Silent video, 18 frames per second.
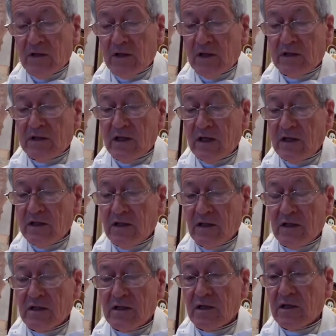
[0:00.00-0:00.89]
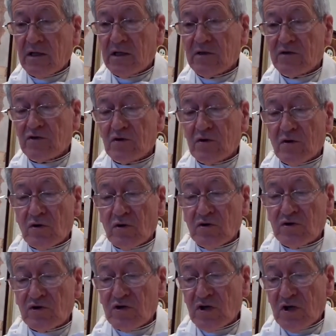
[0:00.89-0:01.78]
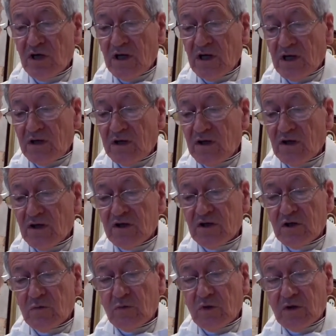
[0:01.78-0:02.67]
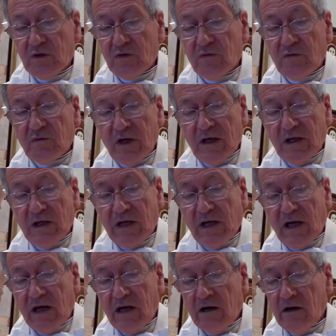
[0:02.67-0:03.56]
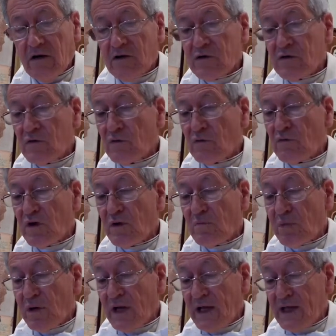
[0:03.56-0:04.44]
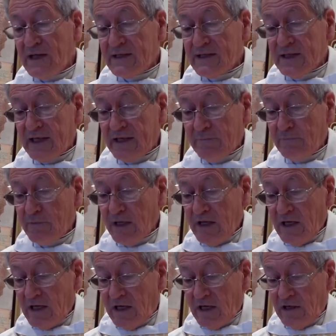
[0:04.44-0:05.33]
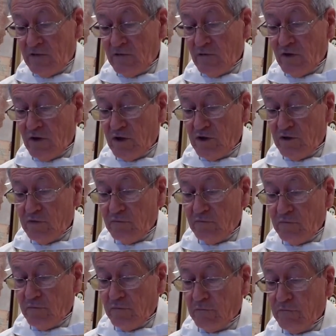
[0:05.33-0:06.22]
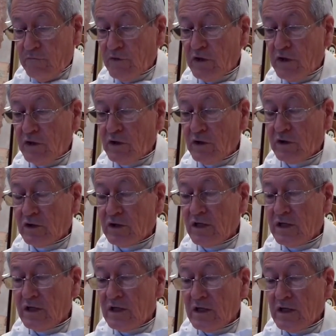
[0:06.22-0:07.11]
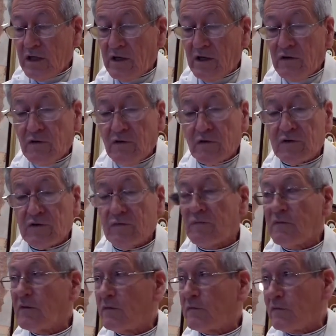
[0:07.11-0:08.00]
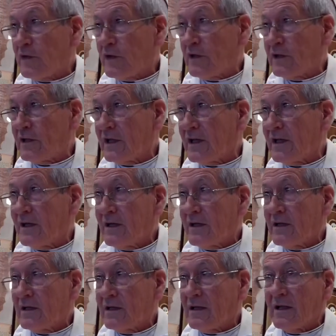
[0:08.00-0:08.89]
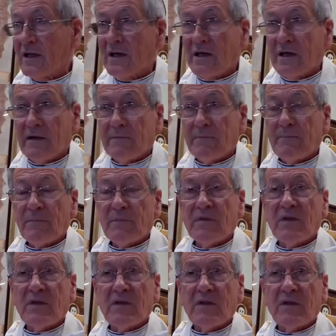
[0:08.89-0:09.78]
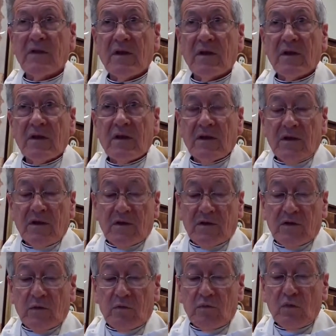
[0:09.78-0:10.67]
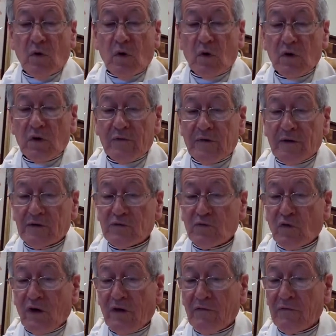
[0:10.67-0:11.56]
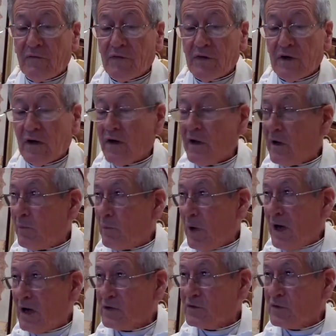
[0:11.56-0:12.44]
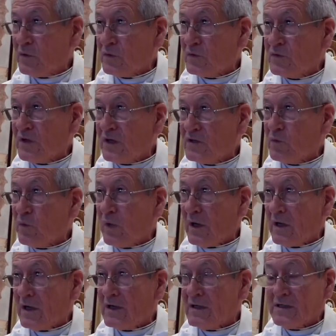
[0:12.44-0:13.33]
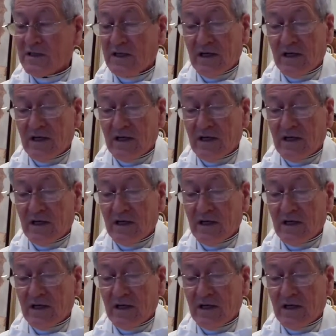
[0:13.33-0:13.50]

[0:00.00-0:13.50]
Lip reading: that then the church does it with great care to replace him in order to fulfill the role of the 12 apostles, as well as